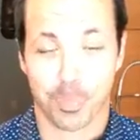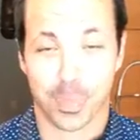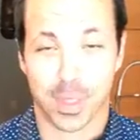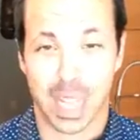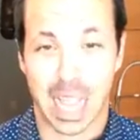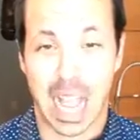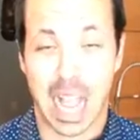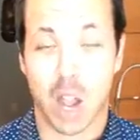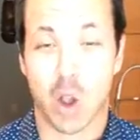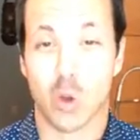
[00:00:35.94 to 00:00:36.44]

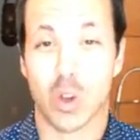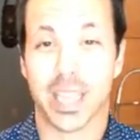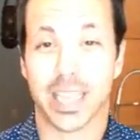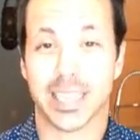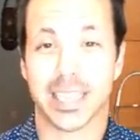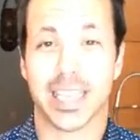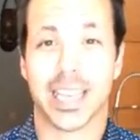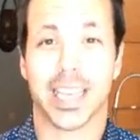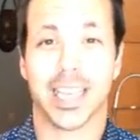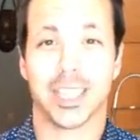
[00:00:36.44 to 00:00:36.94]
How
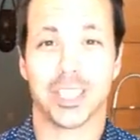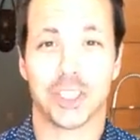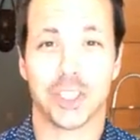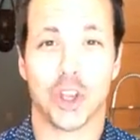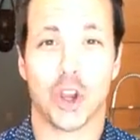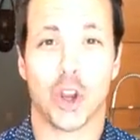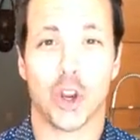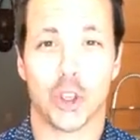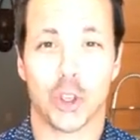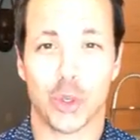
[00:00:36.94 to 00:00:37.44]
engaged
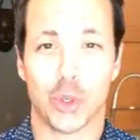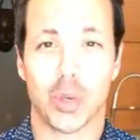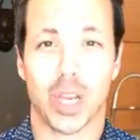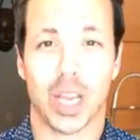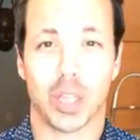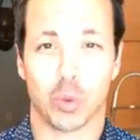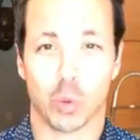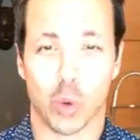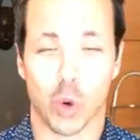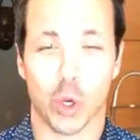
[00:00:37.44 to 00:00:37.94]
are you
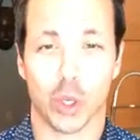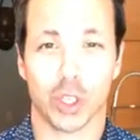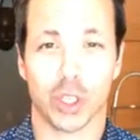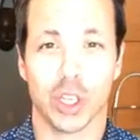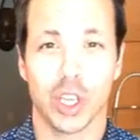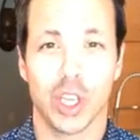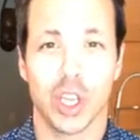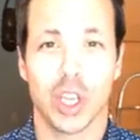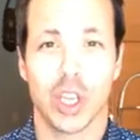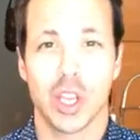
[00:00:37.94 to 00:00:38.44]
at work
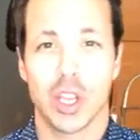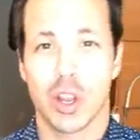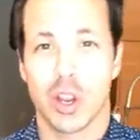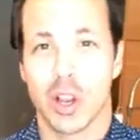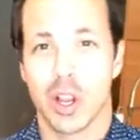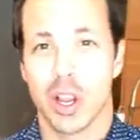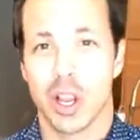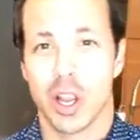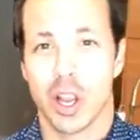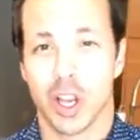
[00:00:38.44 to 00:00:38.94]

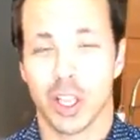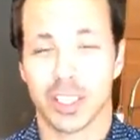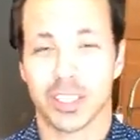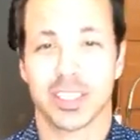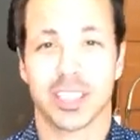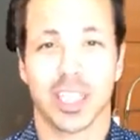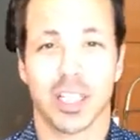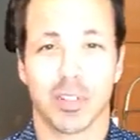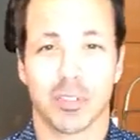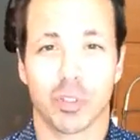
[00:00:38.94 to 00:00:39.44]
on a
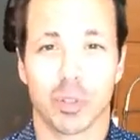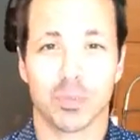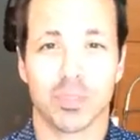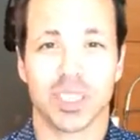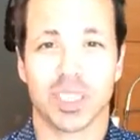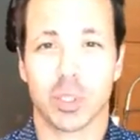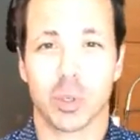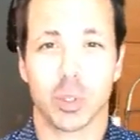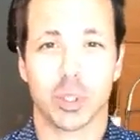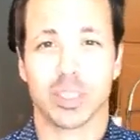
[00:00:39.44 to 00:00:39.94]
scale from
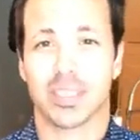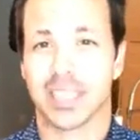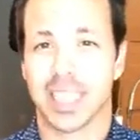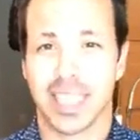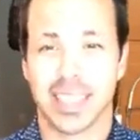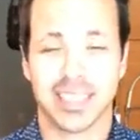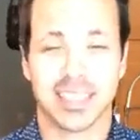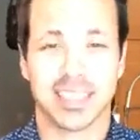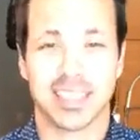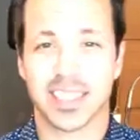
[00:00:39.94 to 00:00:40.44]
0 to
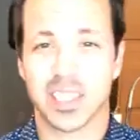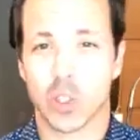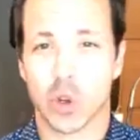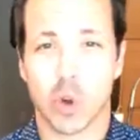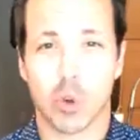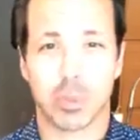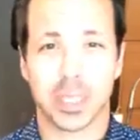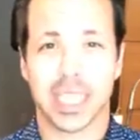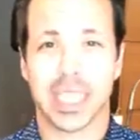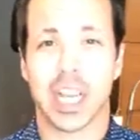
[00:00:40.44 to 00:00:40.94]
10?
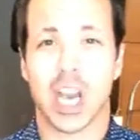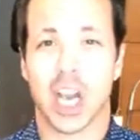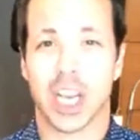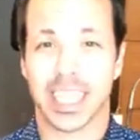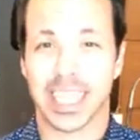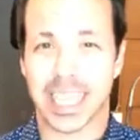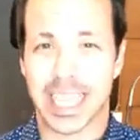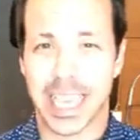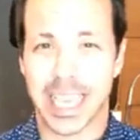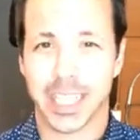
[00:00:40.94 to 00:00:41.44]
0 being
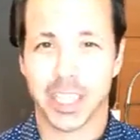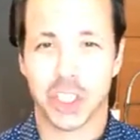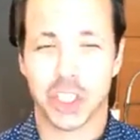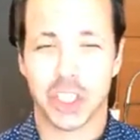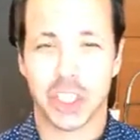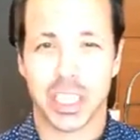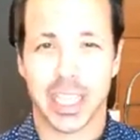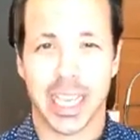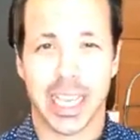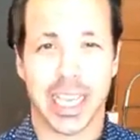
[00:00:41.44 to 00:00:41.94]

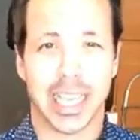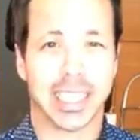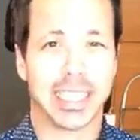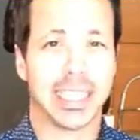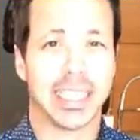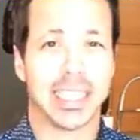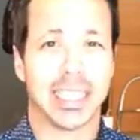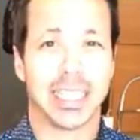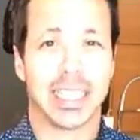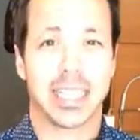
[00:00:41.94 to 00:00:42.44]
unengaged
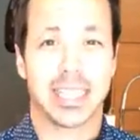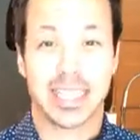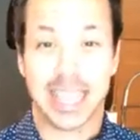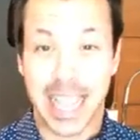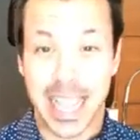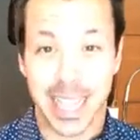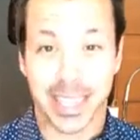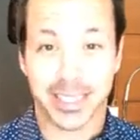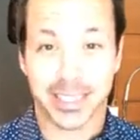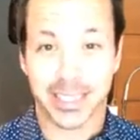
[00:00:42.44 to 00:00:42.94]
and
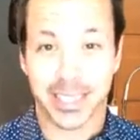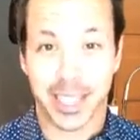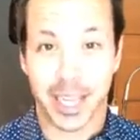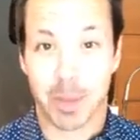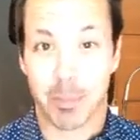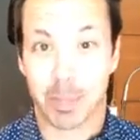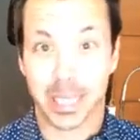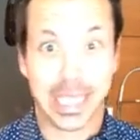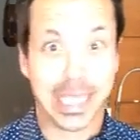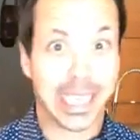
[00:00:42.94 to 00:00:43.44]
10
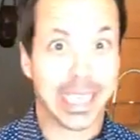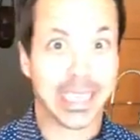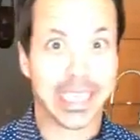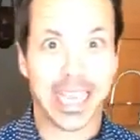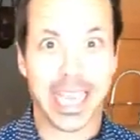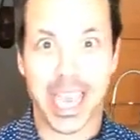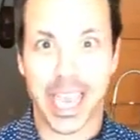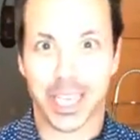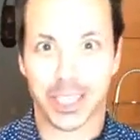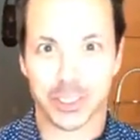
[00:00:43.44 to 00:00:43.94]
being
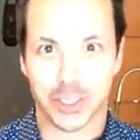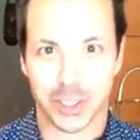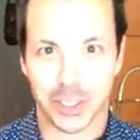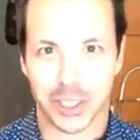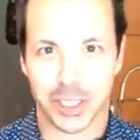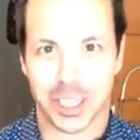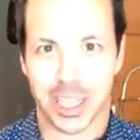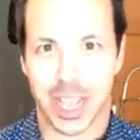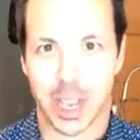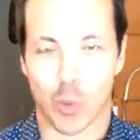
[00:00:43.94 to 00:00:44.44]

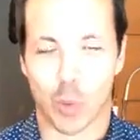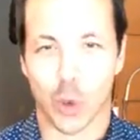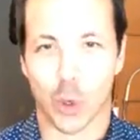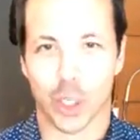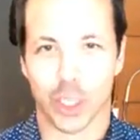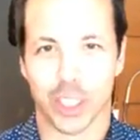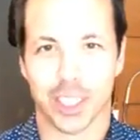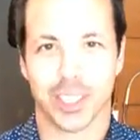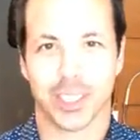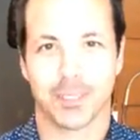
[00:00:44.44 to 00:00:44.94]
engaged at
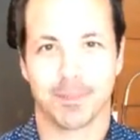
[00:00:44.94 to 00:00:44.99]
work.